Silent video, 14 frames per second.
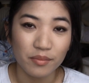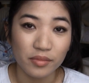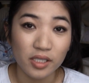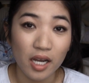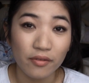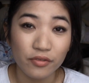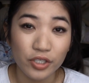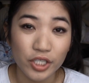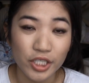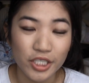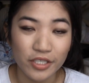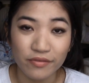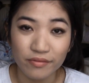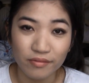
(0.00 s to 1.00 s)

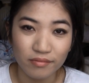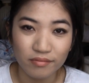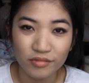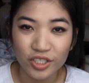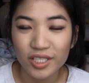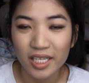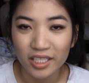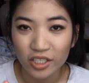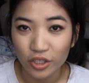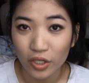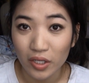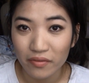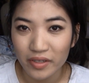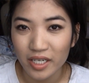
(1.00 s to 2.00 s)
coverage and just like the
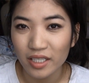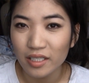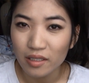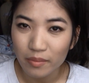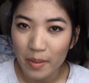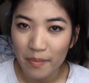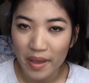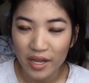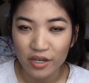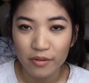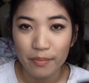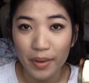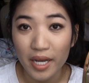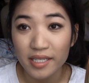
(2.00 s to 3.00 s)
look of it a little bit
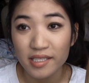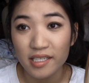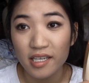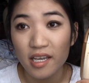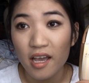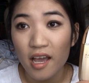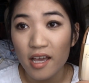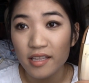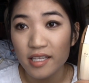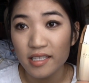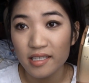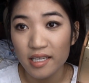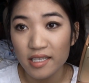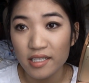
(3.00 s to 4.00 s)
better, but
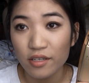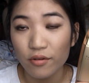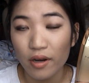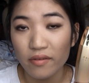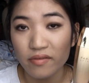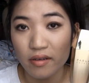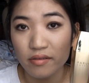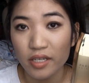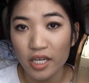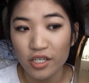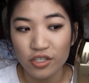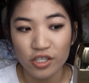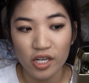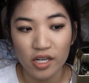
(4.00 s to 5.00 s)
this is a great
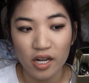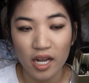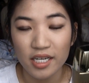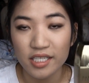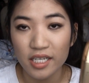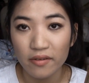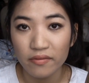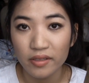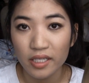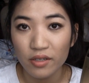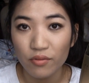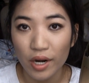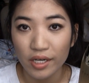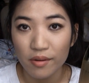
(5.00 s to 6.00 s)
foundation. I
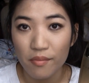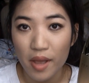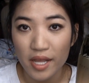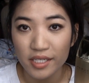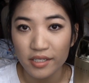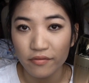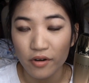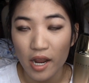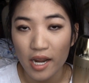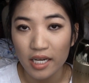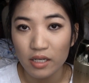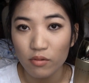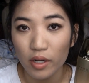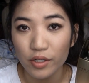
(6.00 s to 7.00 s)
definitely recommend it for
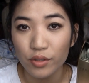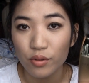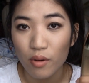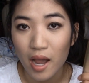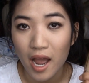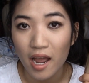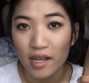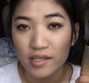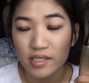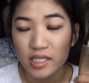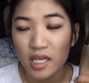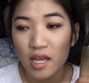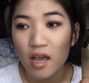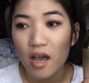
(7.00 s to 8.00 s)
anyone who
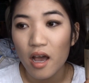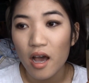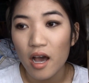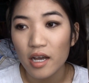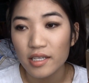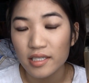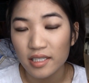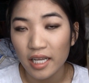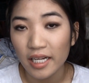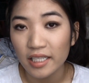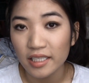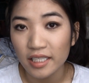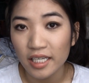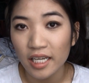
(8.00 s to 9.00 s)
has a
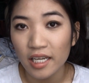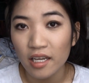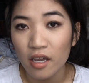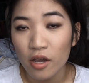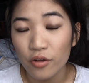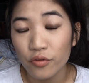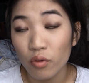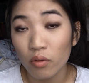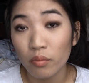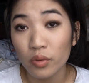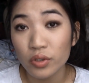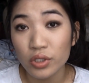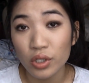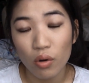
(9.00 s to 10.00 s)
slightly
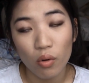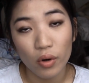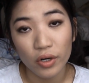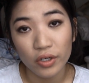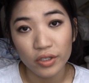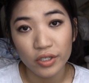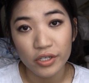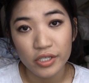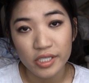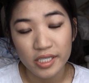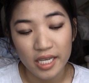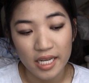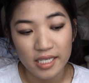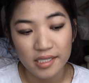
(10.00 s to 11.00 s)
normal to oilier
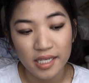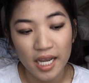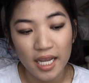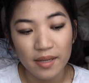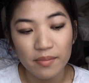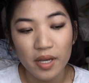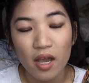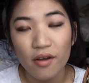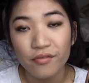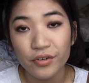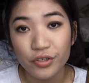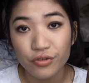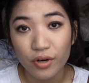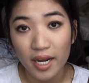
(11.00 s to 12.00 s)
skin type.
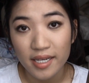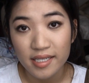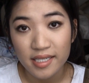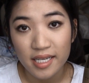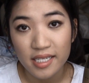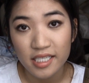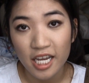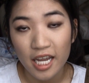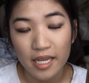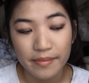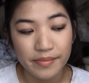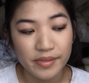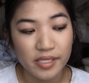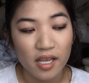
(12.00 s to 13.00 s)
For dry skin
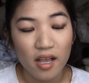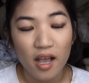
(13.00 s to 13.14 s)
types,